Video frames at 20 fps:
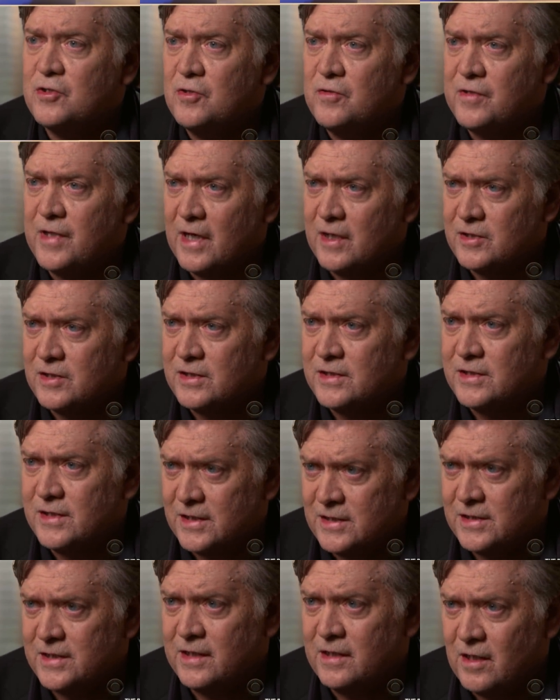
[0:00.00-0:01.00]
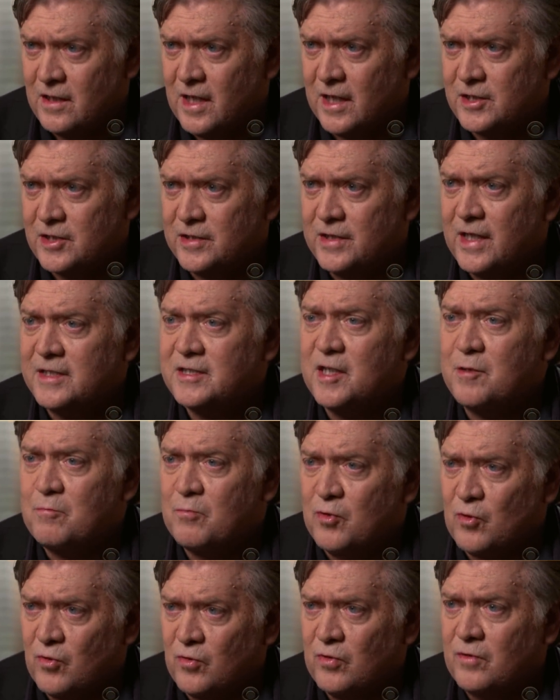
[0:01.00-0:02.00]
2016 election. That's a
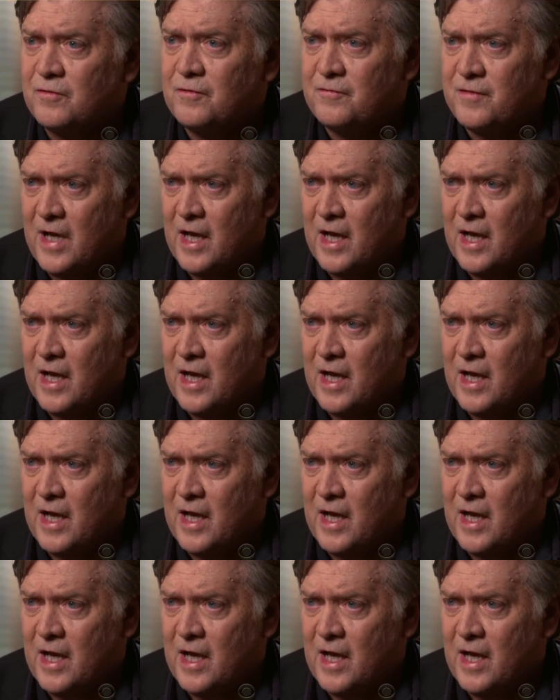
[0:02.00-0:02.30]
brutal